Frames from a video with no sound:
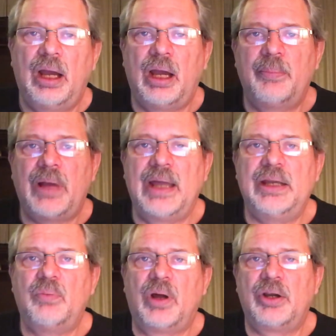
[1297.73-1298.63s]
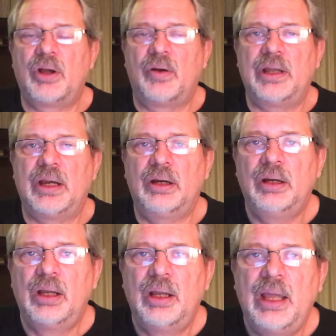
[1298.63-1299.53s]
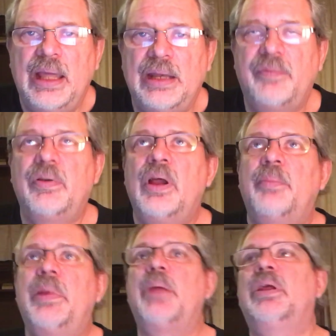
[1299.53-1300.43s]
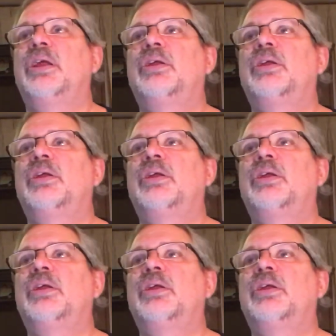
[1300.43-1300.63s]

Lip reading: I didn't want to go here. And if maybe,